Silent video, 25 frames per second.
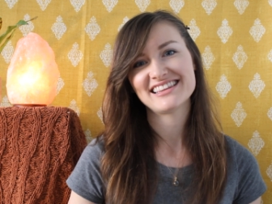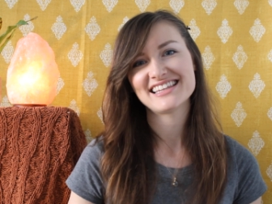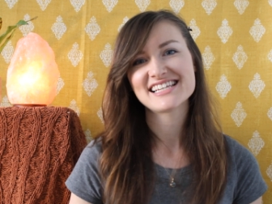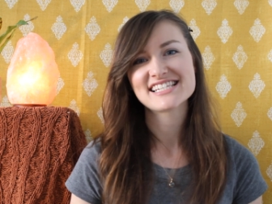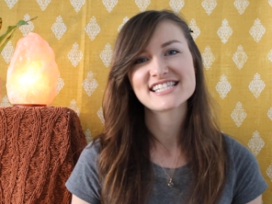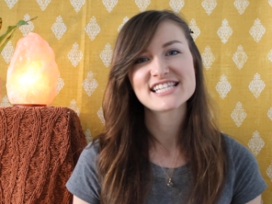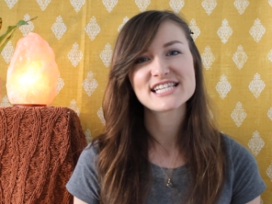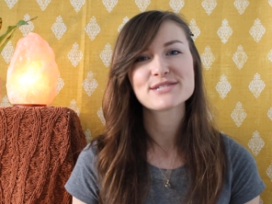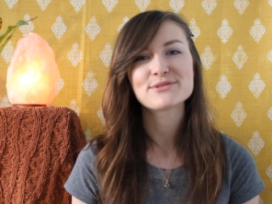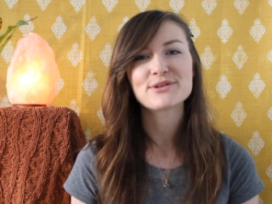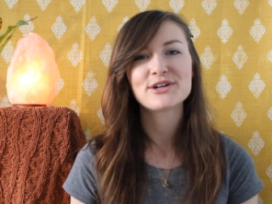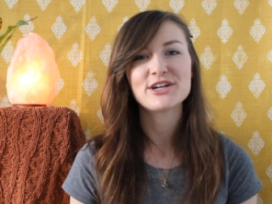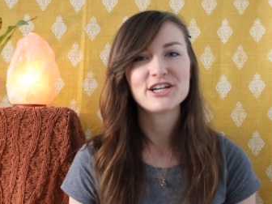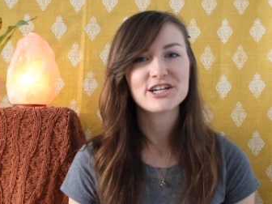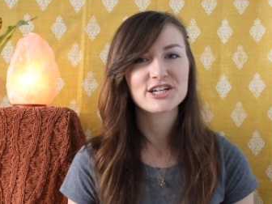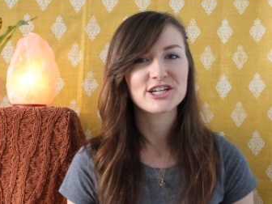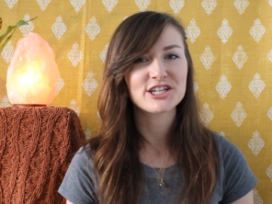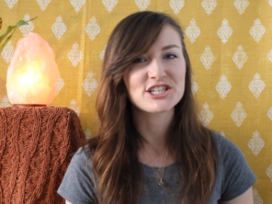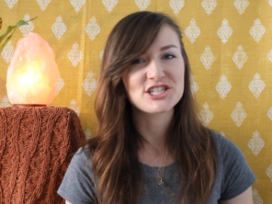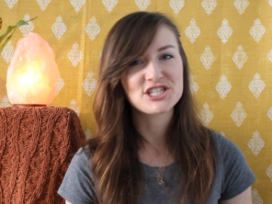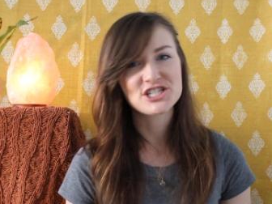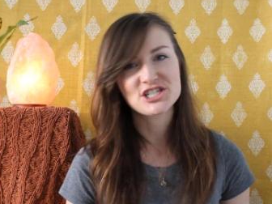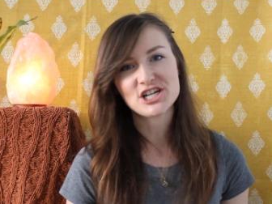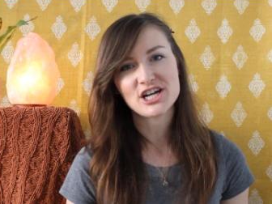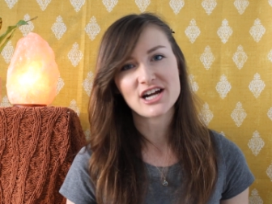This is where you
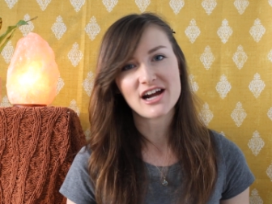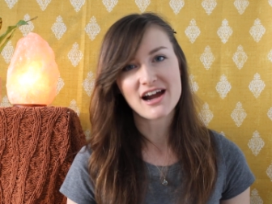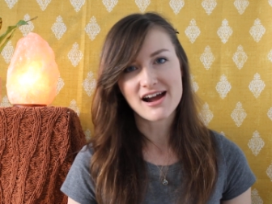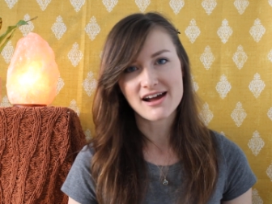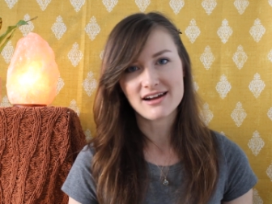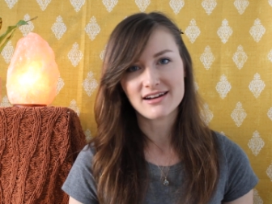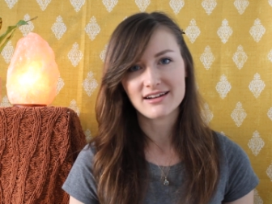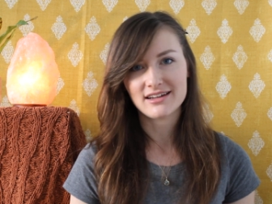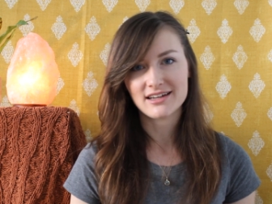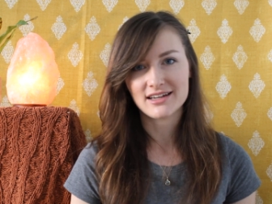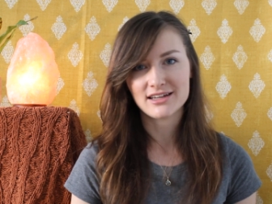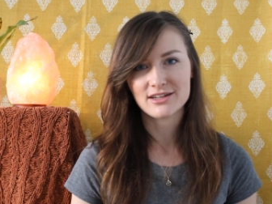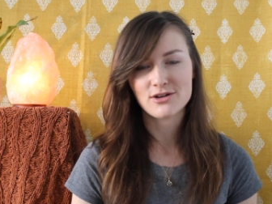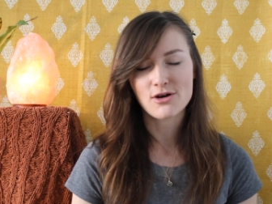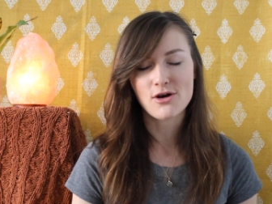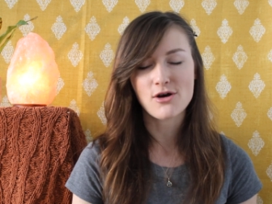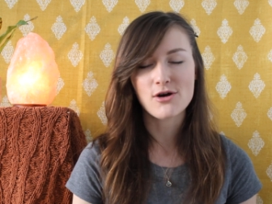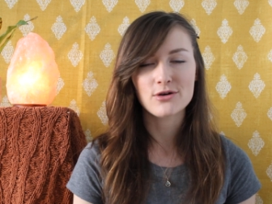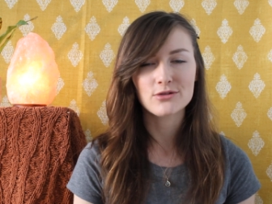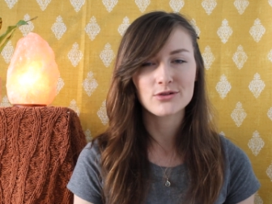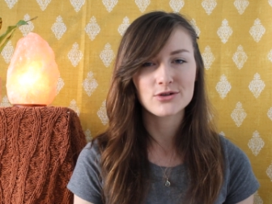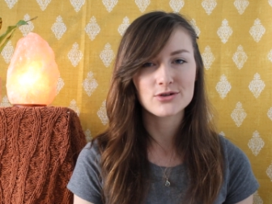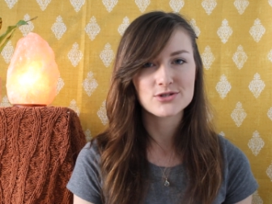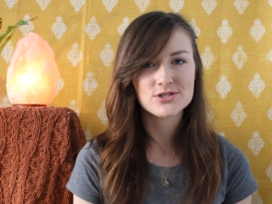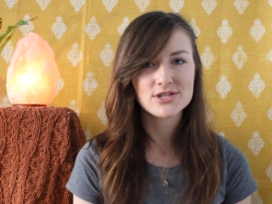can start adding in
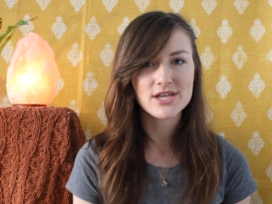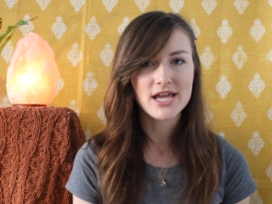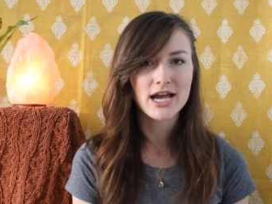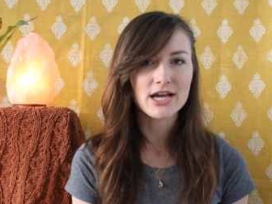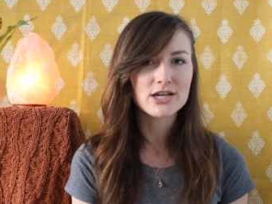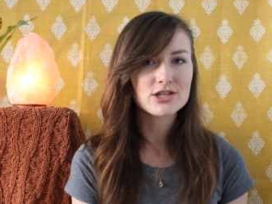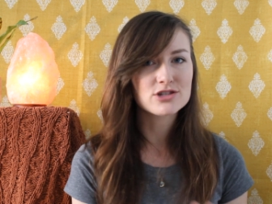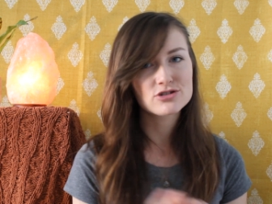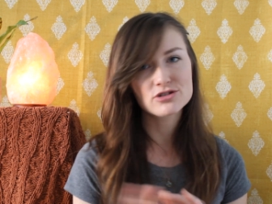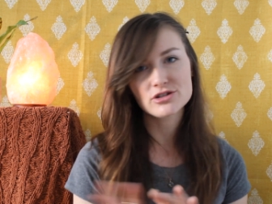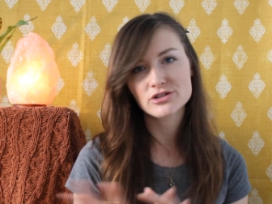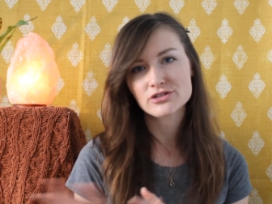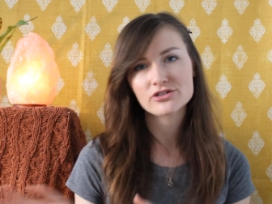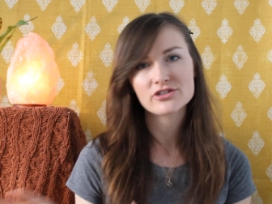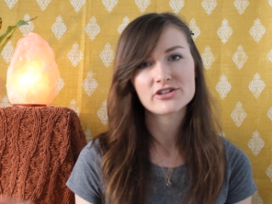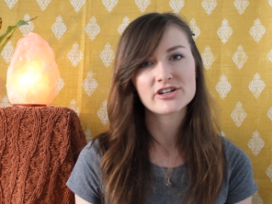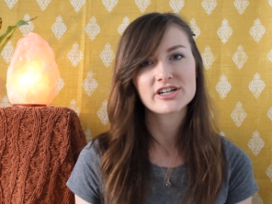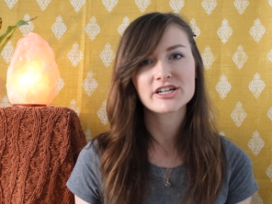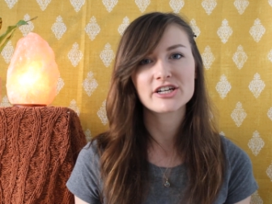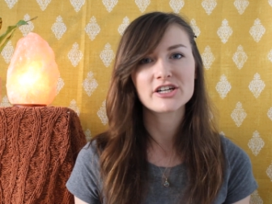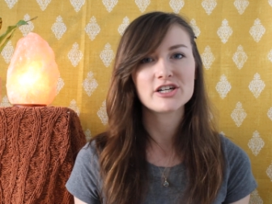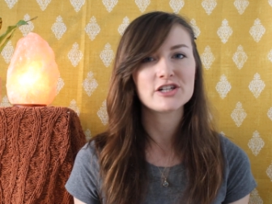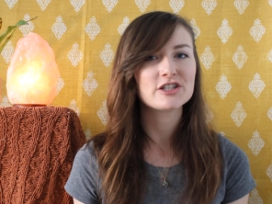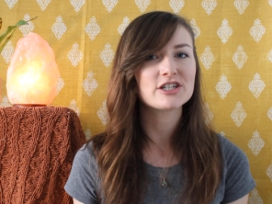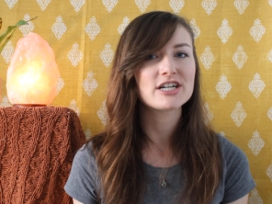all those
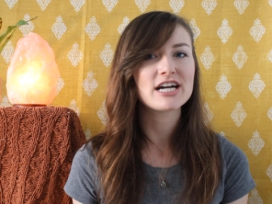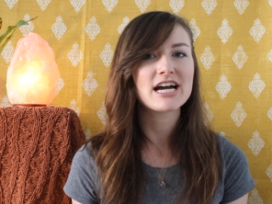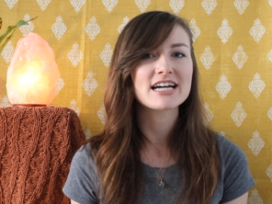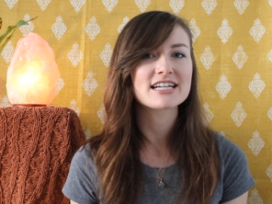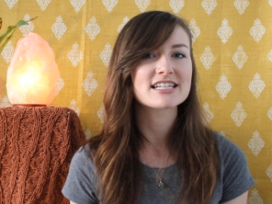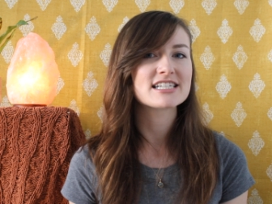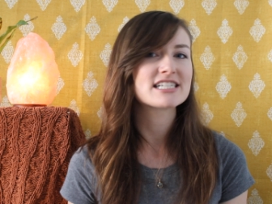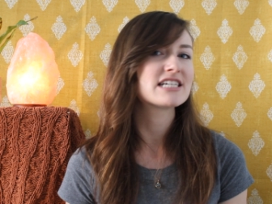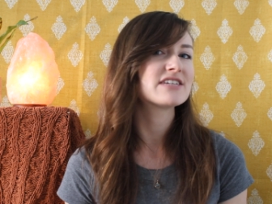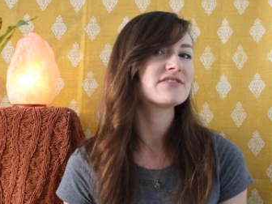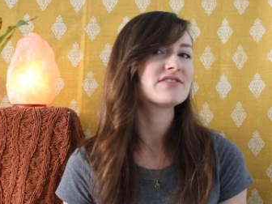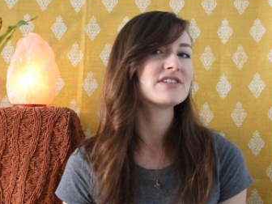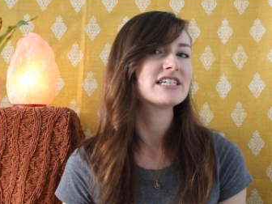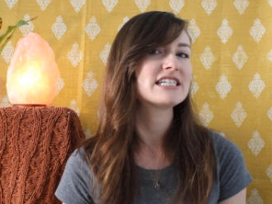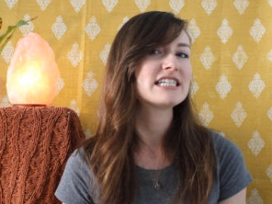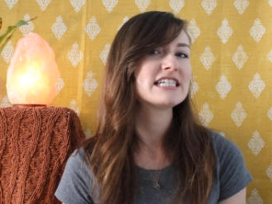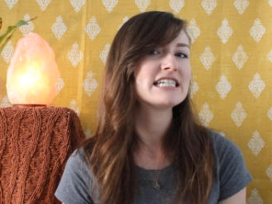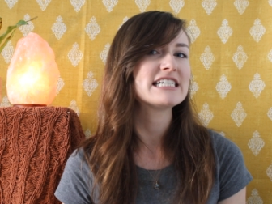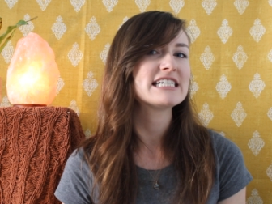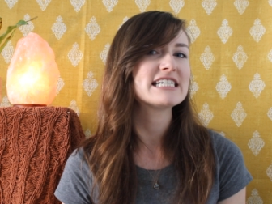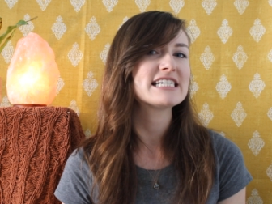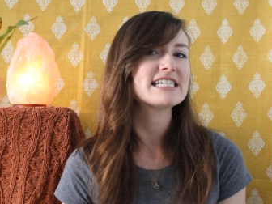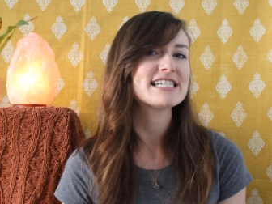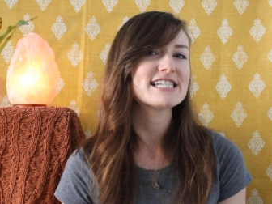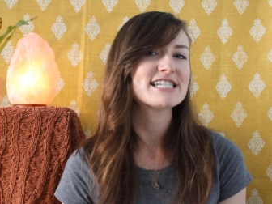extracurricular
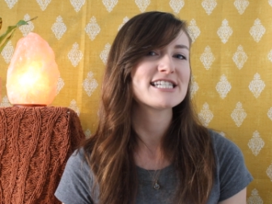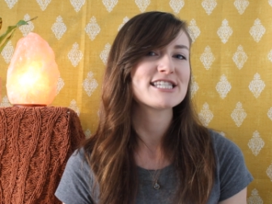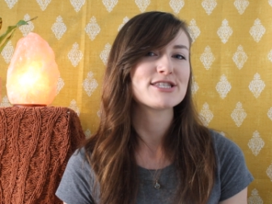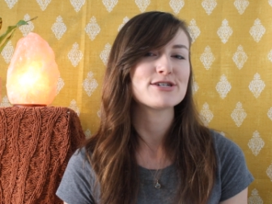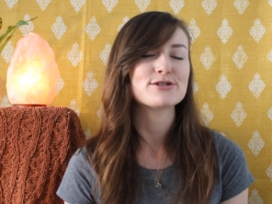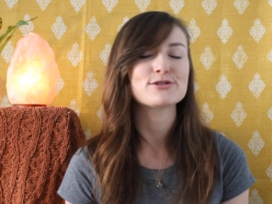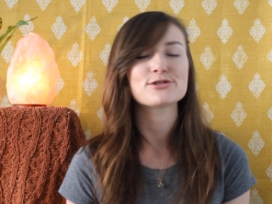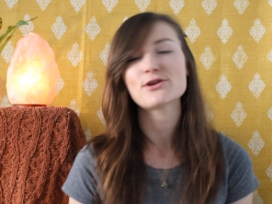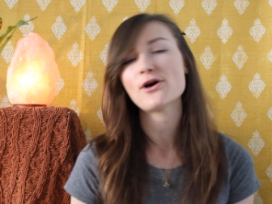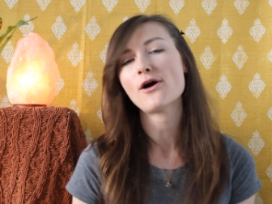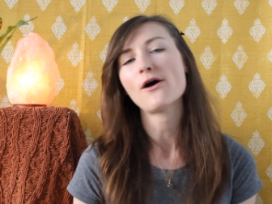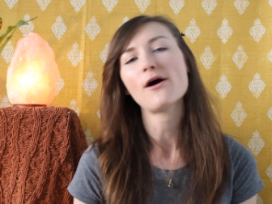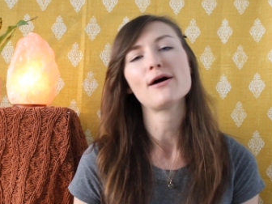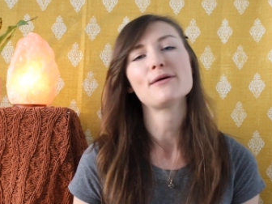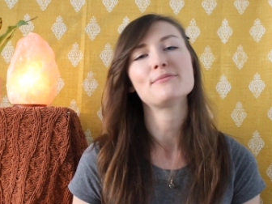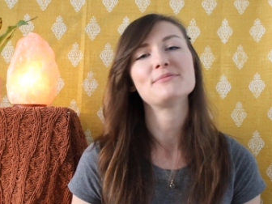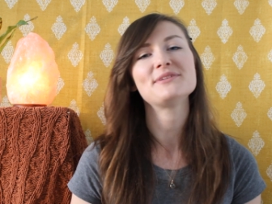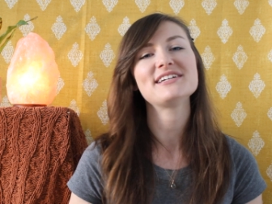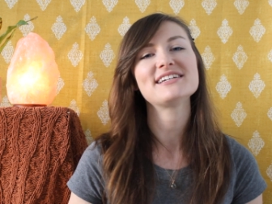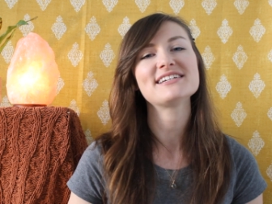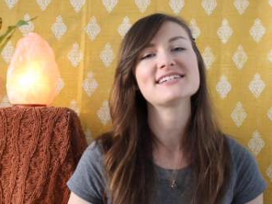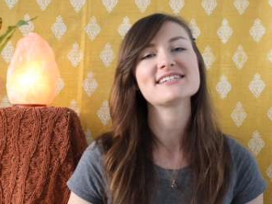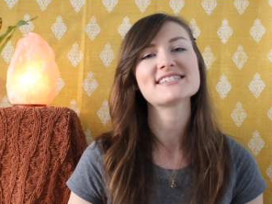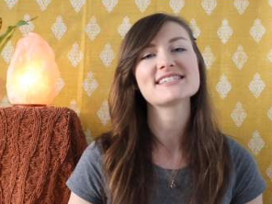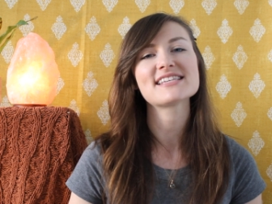activities, those
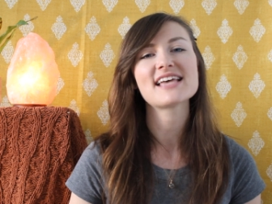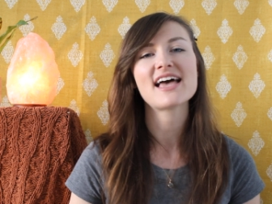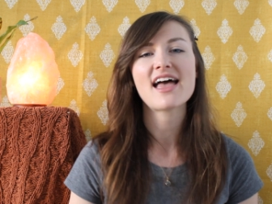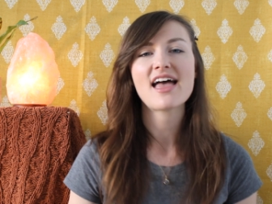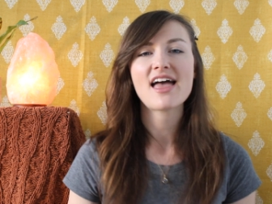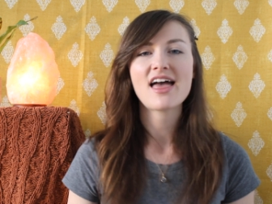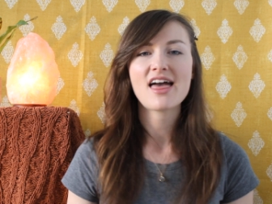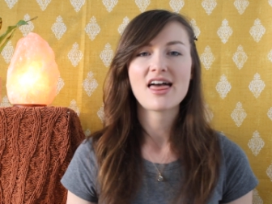hobbies